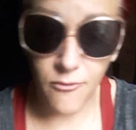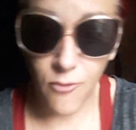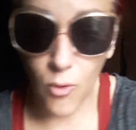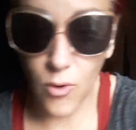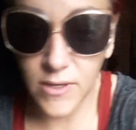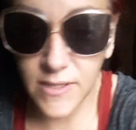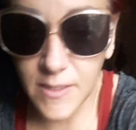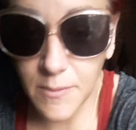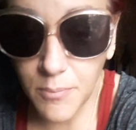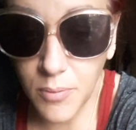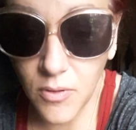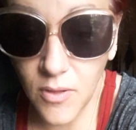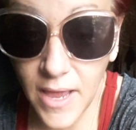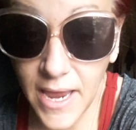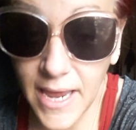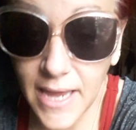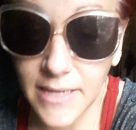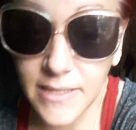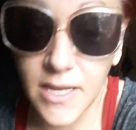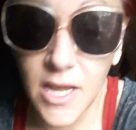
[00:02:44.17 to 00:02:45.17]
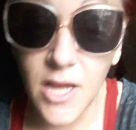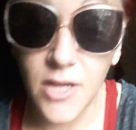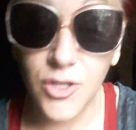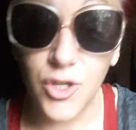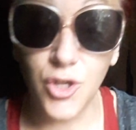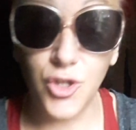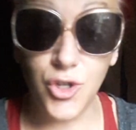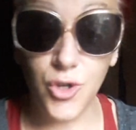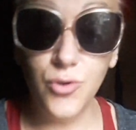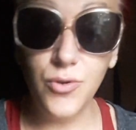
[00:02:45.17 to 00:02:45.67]
force a plant
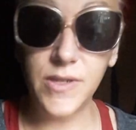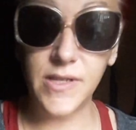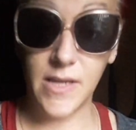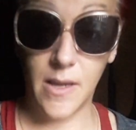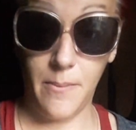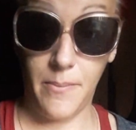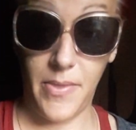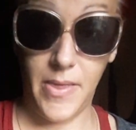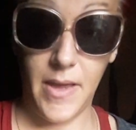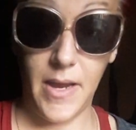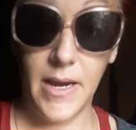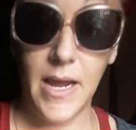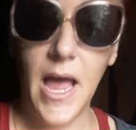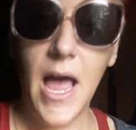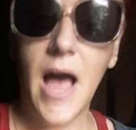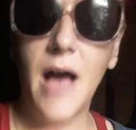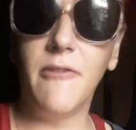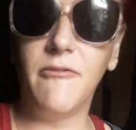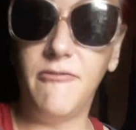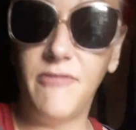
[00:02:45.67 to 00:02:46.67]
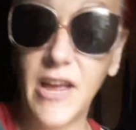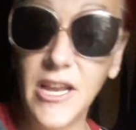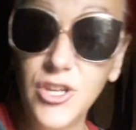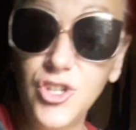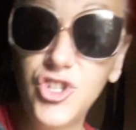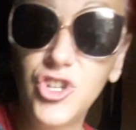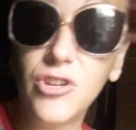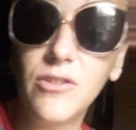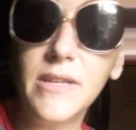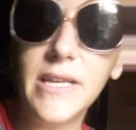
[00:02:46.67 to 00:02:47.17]
to do something.
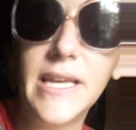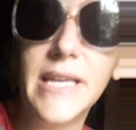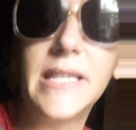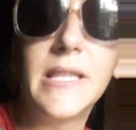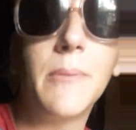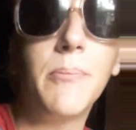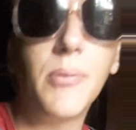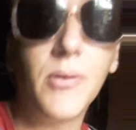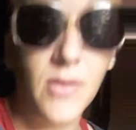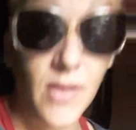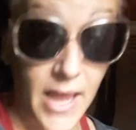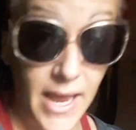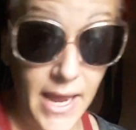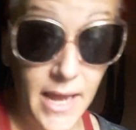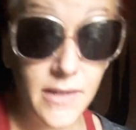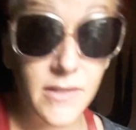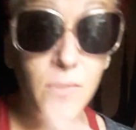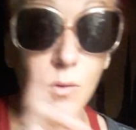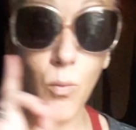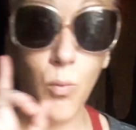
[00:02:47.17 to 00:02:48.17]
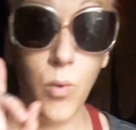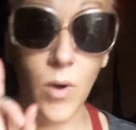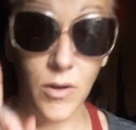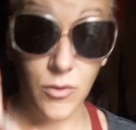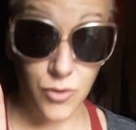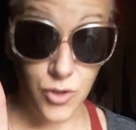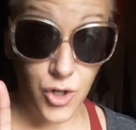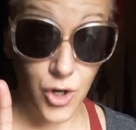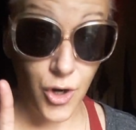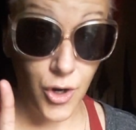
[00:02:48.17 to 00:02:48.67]
Eventually, the plant
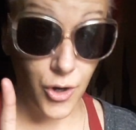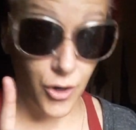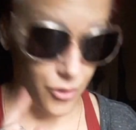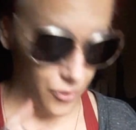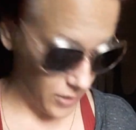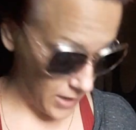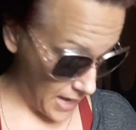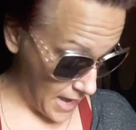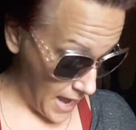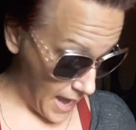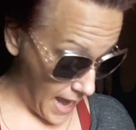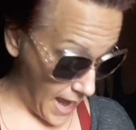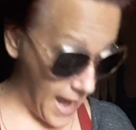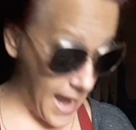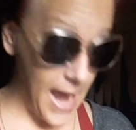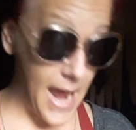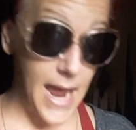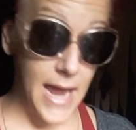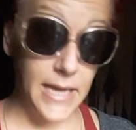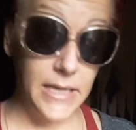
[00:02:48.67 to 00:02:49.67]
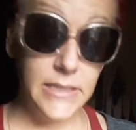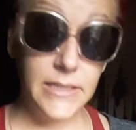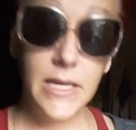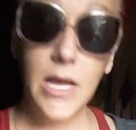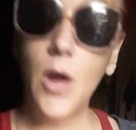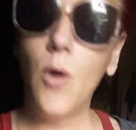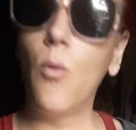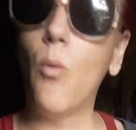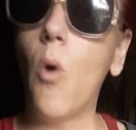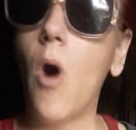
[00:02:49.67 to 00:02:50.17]
will turn. And
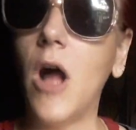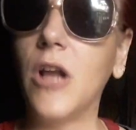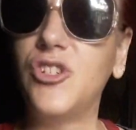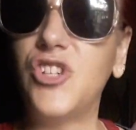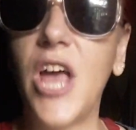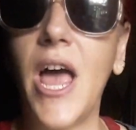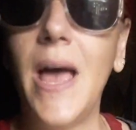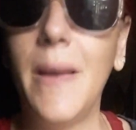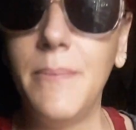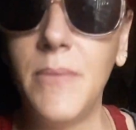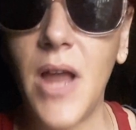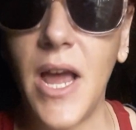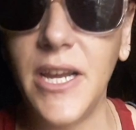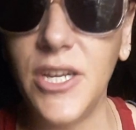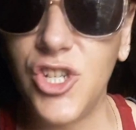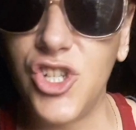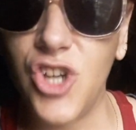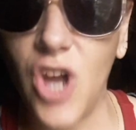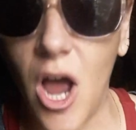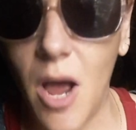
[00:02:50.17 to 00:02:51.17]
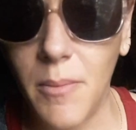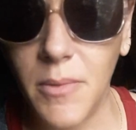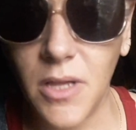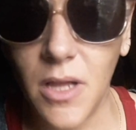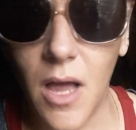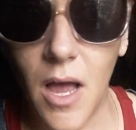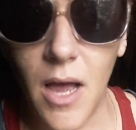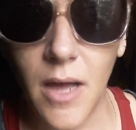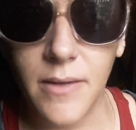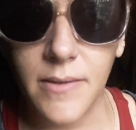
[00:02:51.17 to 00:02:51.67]
watch M. Night
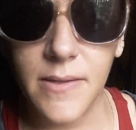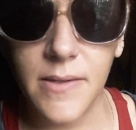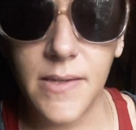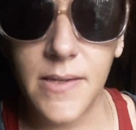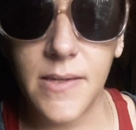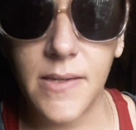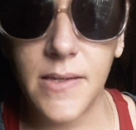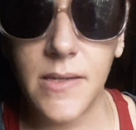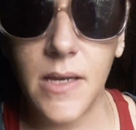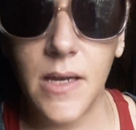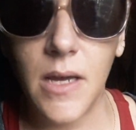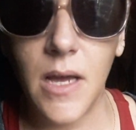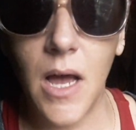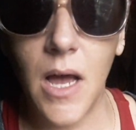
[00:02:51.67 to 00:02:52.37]
Shyamalan's